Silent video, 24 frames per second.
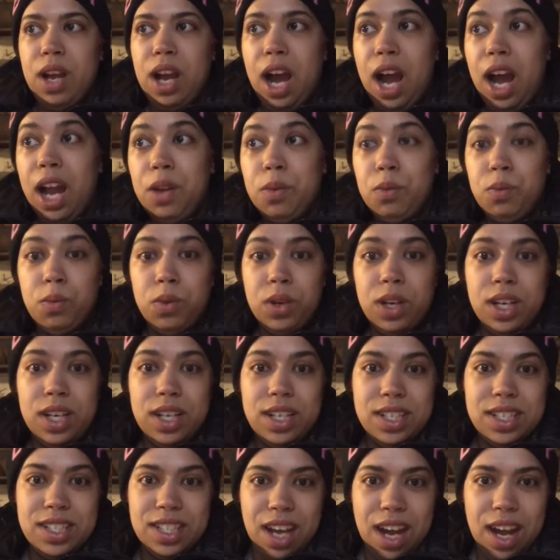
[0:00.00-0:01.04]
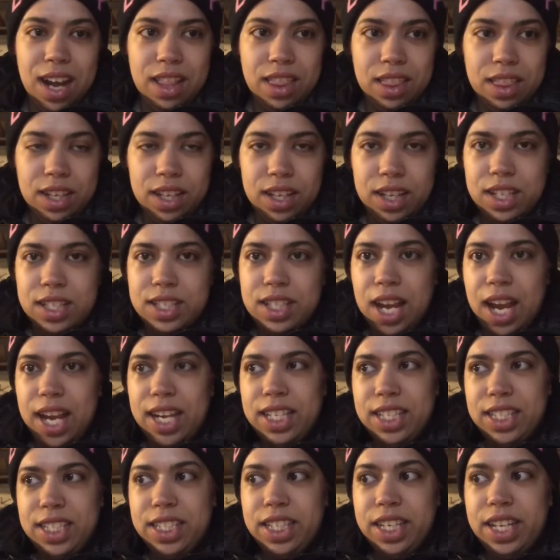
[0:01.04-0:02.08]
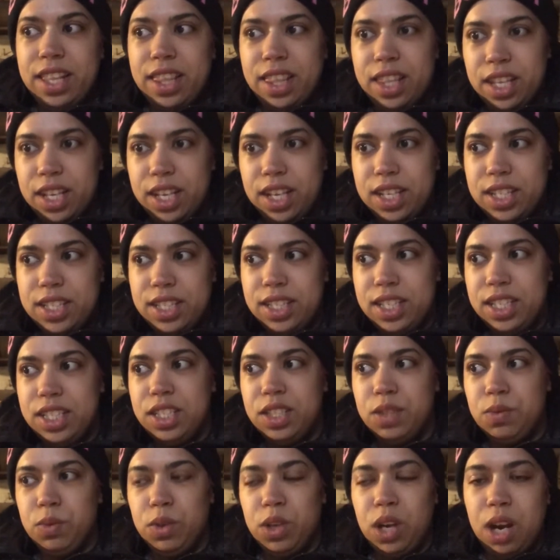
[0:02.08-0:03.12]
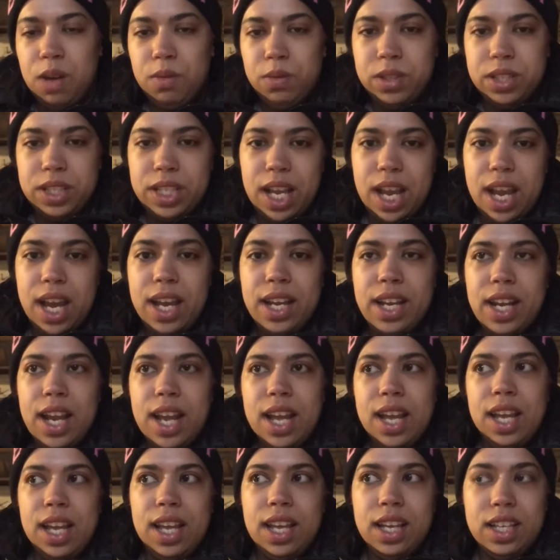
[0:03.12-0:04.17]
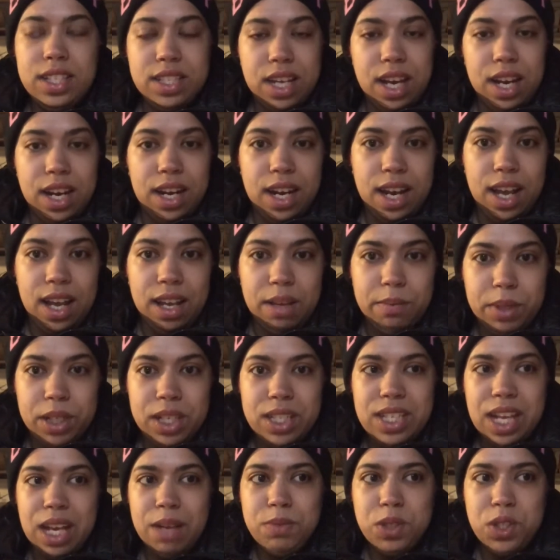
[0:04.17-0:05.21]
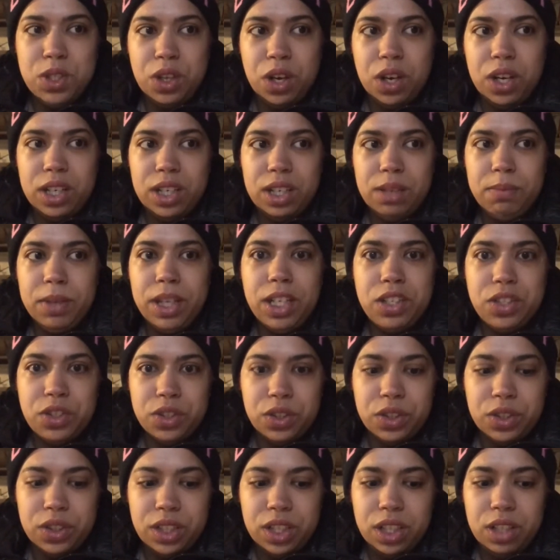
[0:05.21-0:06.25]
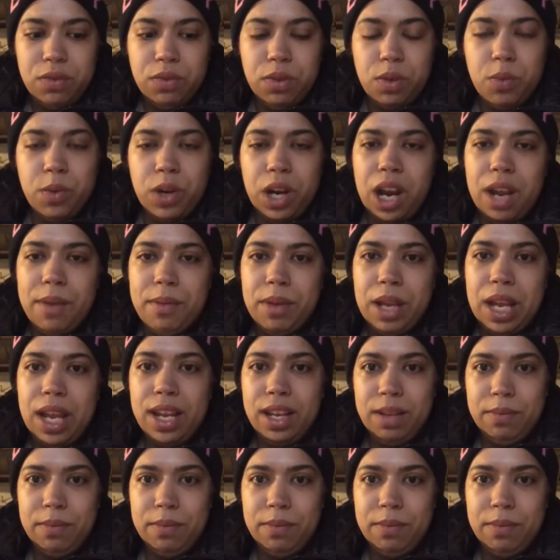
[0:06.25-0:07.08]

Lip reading: I was on this, I did this, this is where I was at, is not a lie, because I'm starting my journey from where I am